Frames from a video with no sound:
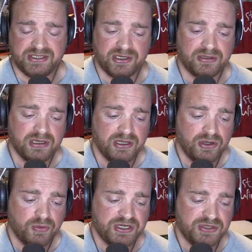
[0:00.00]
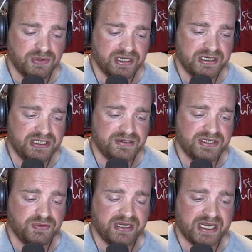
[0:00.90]
So what you want to do is
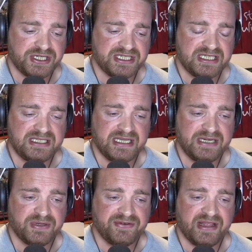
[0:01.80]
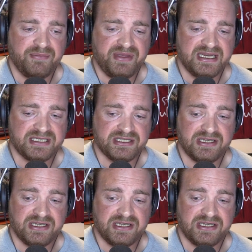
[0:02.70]
you want to actually study whatever that base is.